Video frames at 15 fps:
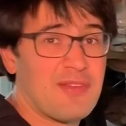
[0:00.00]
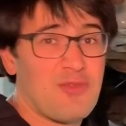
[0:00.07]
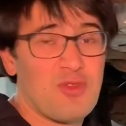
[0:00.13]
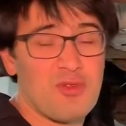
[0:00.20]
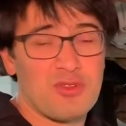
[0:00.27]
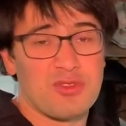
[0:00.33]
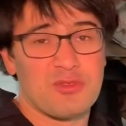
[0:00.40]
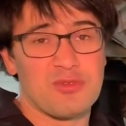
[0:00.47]
If
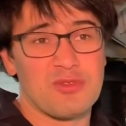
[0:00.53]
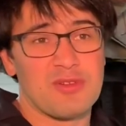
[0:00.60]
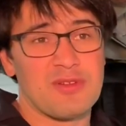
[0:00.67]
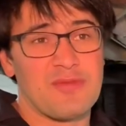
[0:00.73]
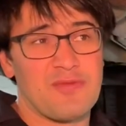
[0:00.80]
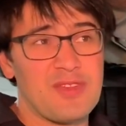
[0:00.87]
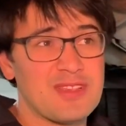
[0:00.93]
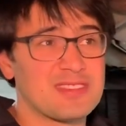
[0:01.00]
you want to
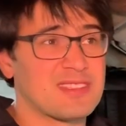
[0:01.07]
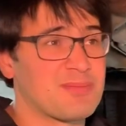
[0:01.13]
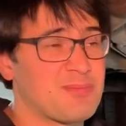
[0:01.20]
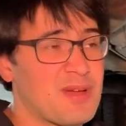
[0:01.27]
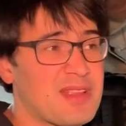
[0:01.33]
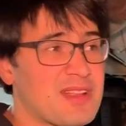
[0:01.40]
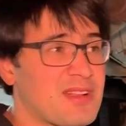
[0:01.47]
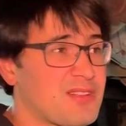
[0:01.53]
fix it,
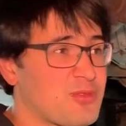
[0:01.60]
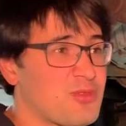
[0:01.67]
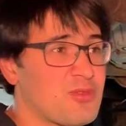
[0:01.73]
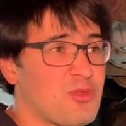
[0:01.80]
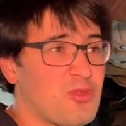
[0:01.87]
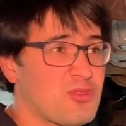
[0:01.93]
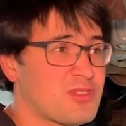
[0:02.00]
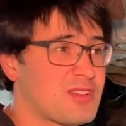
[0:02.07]
better to
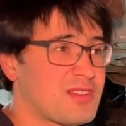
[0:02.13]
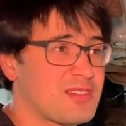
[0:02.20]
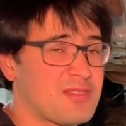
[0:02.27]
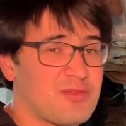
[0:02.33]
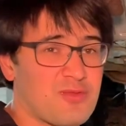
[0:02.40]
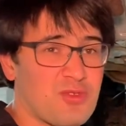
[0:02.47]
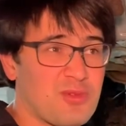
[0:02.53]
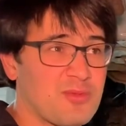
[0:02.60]

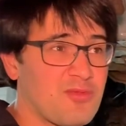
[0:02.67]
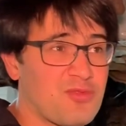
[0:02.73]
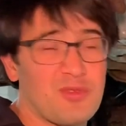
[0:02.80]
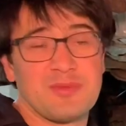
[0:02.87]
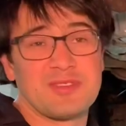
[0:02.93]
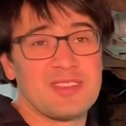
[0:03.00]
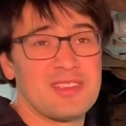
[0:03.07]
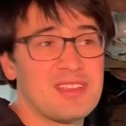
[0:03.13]
order from,
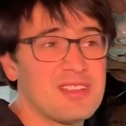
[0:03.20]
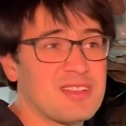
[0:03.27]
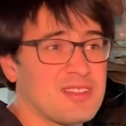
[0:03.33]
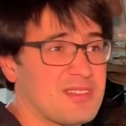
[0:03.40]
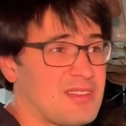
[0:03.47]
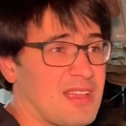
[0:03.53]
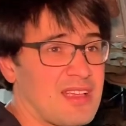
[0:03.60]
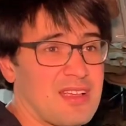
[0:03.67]
from the
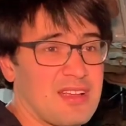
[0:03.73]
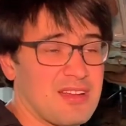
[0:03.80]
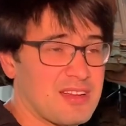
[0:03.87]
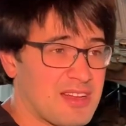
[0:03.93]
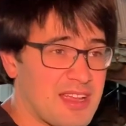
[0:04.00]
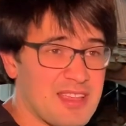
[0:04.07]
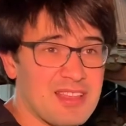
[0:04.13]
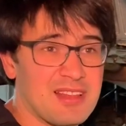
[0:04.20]
dealer like
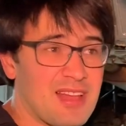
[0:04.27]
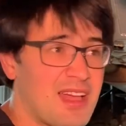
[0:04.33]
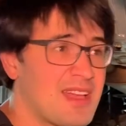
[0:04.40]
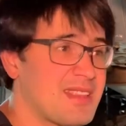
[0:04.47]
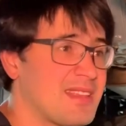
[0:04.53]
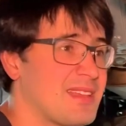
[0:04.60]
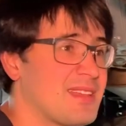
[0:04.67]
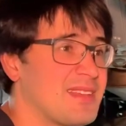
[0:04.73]
ready
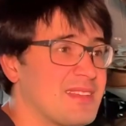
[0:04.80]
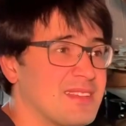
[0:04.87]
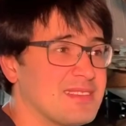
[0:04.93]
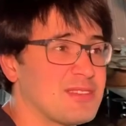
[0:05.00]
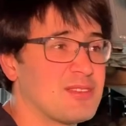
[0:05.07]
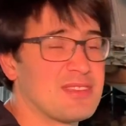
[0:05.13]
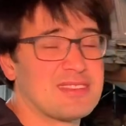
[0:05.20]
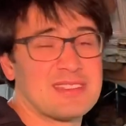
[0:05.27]
line.
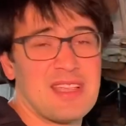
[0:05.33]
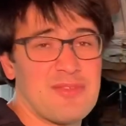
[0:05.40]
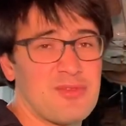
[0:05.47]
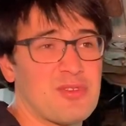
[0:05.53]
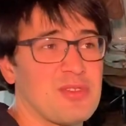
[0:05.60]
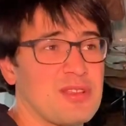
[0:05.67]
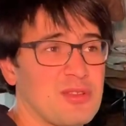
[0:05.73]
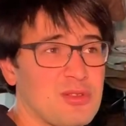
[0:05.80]
It's gonna save
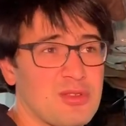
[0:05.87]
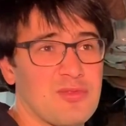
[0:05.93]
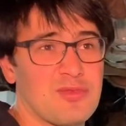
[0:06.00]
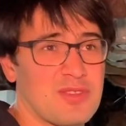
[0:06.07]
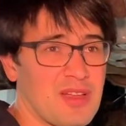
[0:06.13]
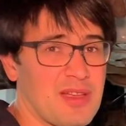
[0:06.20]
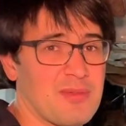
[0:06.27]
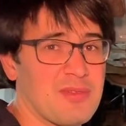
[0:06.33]
you a lot
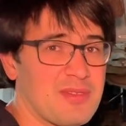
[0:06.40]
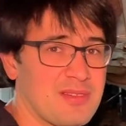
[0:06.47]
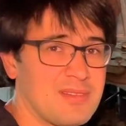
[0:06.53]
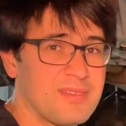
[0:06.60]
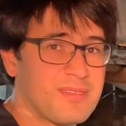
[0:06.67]
of time.